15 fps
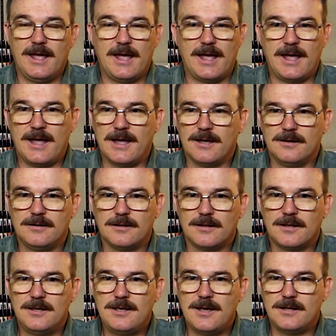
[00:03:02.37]
And
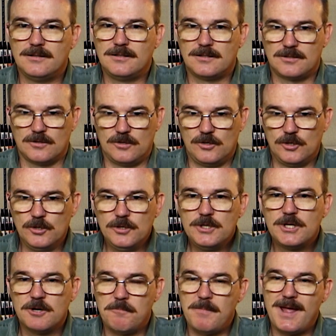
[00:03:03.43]
he had such a good
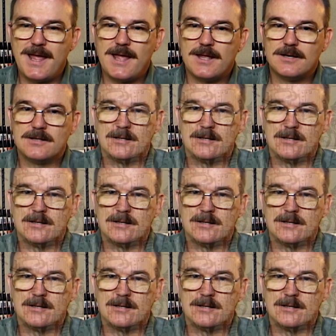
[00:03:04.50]
command